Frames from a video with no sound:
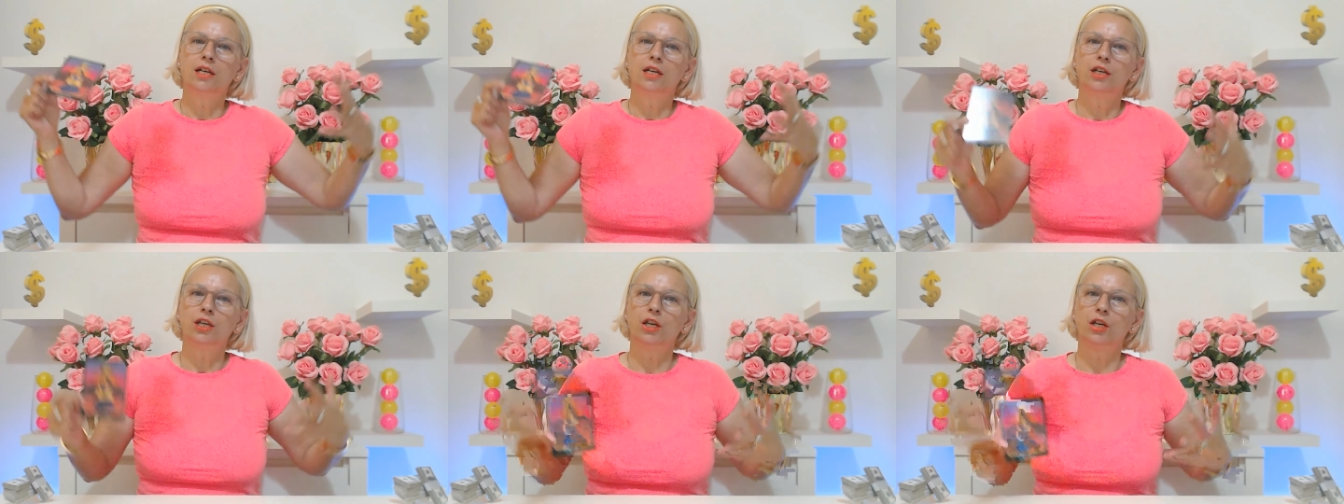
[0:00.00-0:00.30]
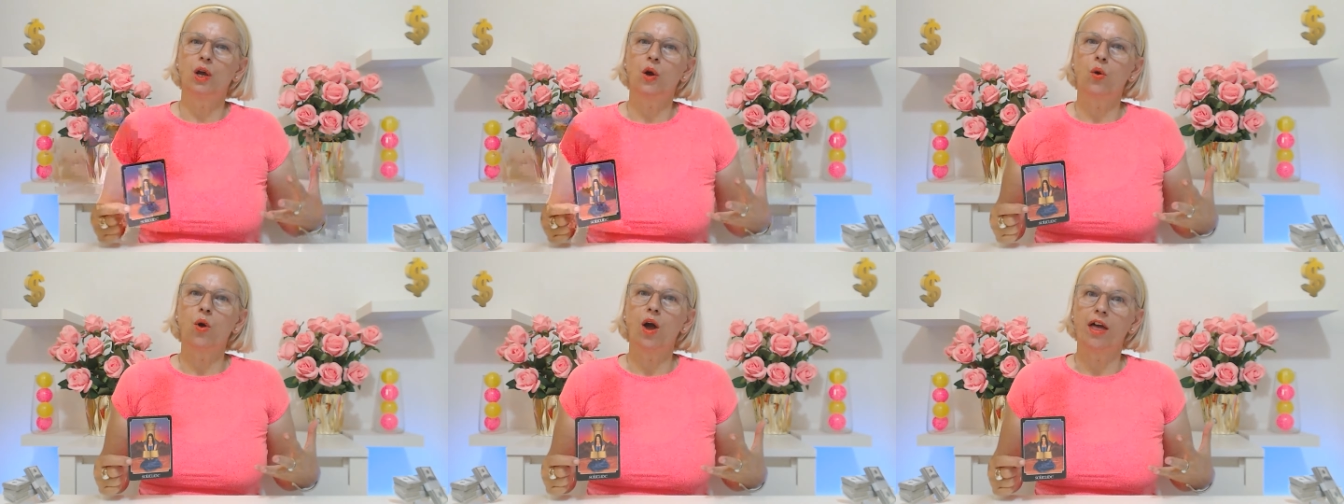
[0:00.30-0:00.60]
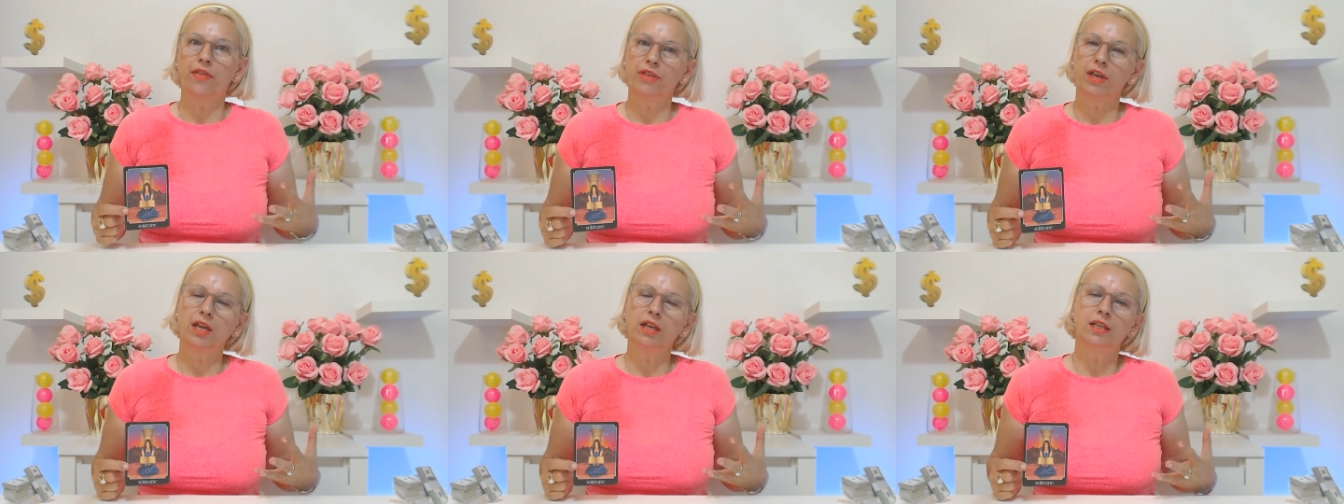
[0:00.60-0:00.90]
You know, I
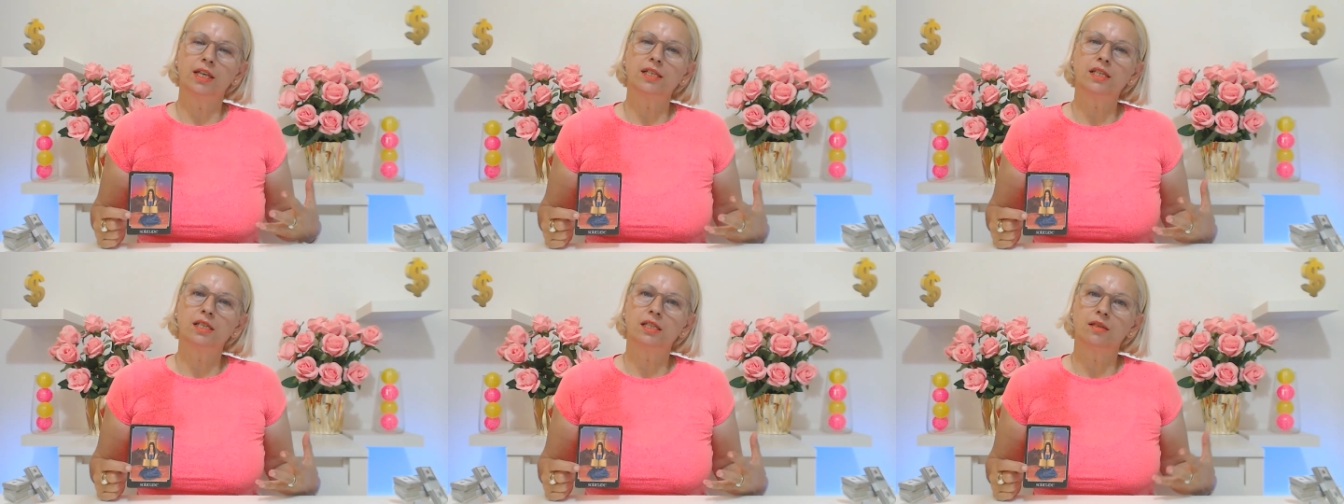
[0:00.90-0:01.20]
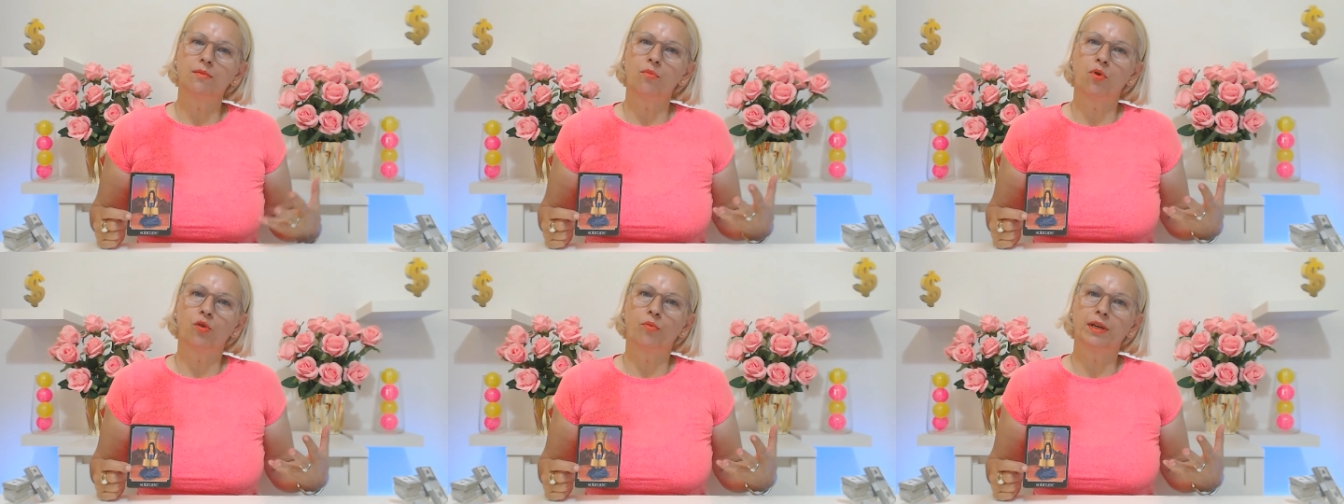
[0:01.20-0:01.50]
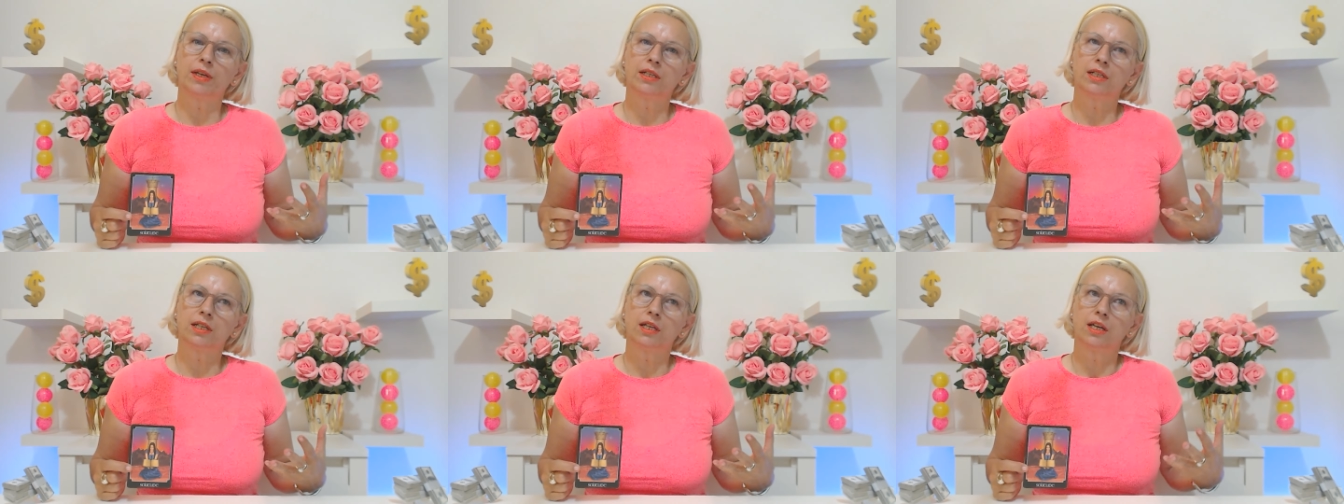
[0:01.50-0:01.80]
think this is the
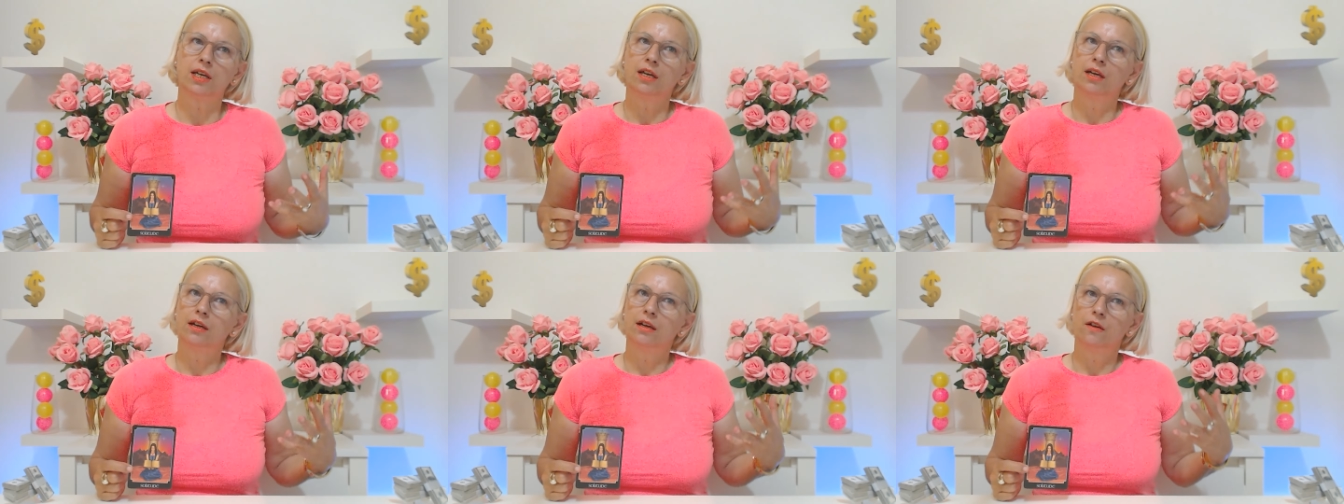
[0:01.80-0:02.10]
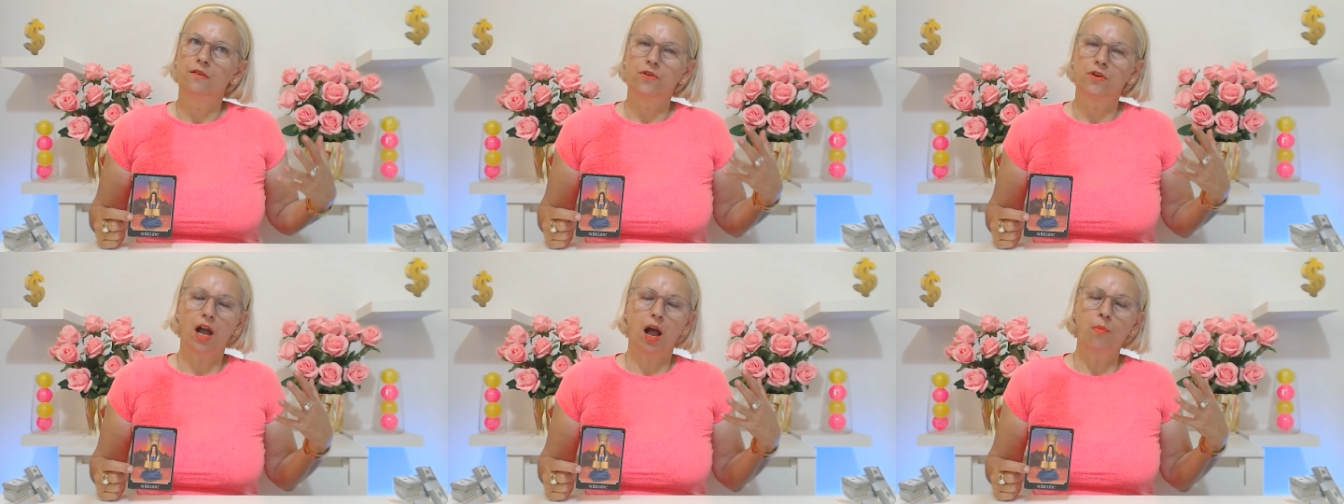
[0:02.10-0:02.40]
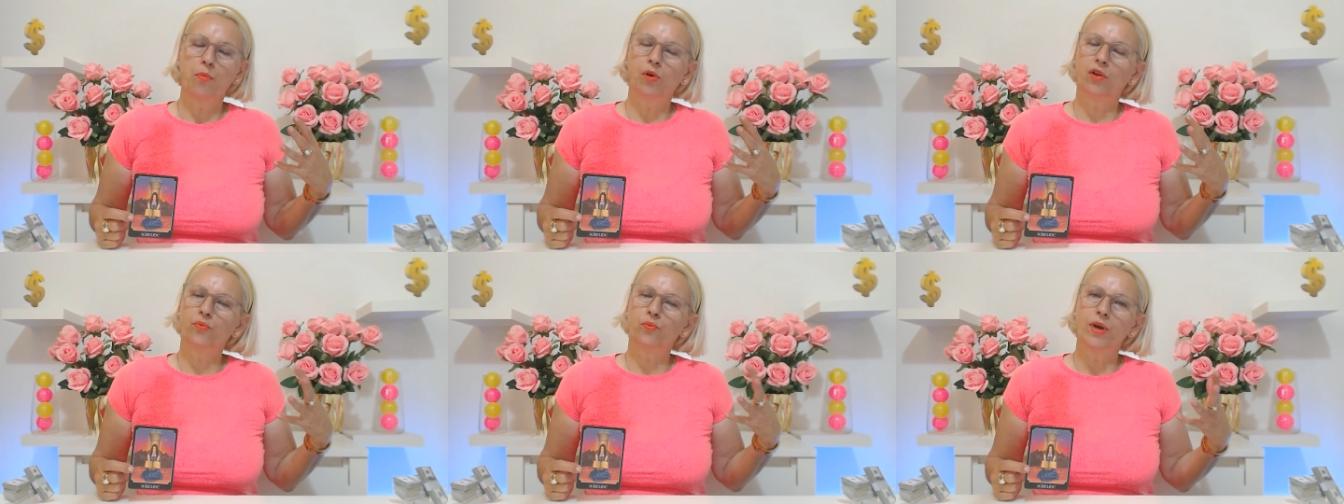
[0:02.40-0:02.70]
moment for a
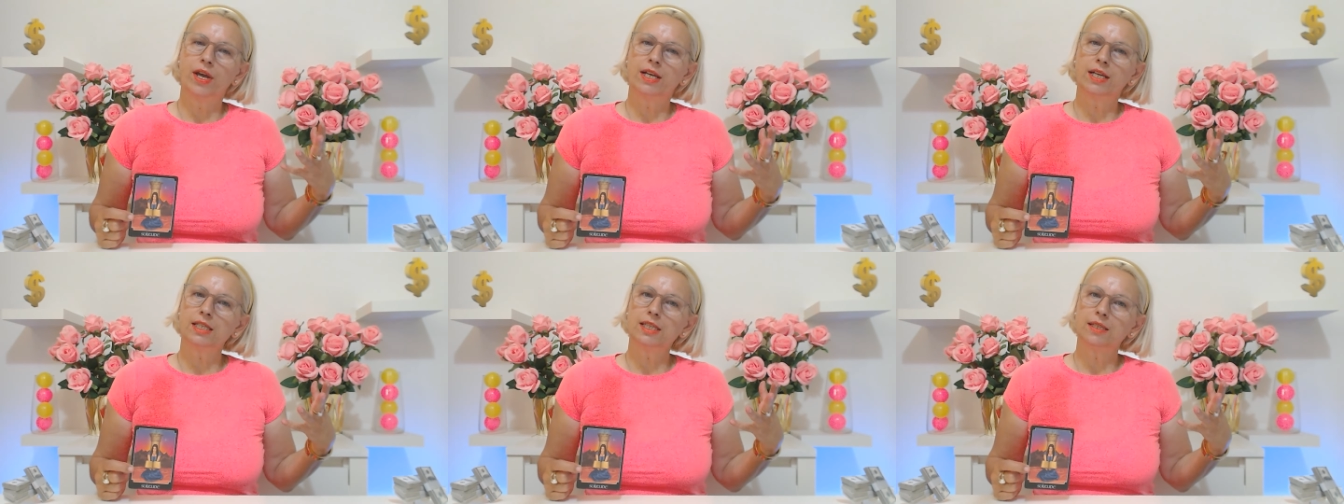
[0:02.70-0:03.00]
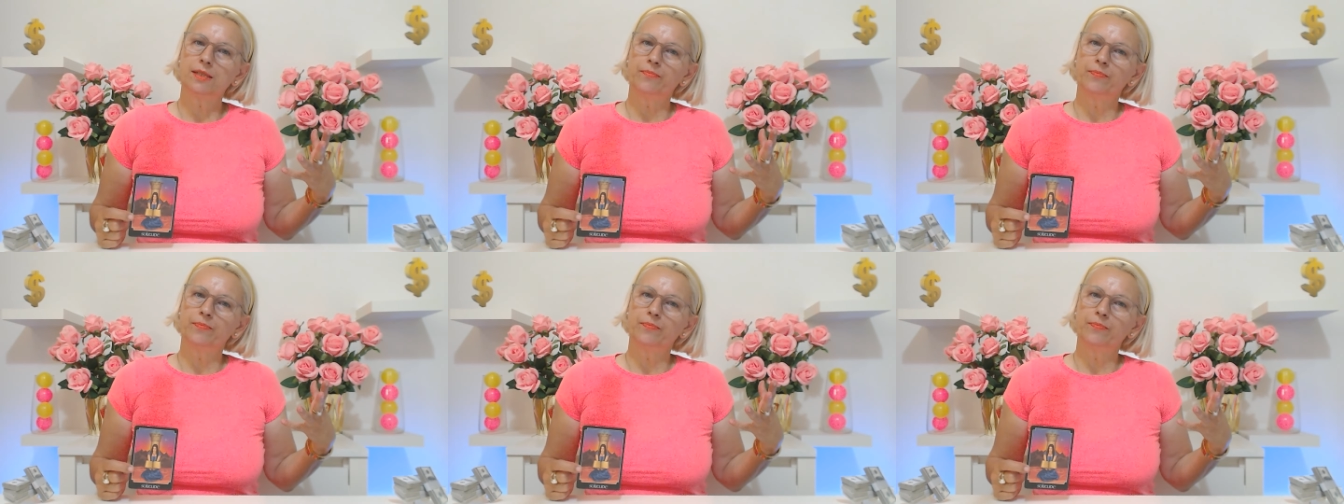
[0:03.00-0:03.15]
couple of weeks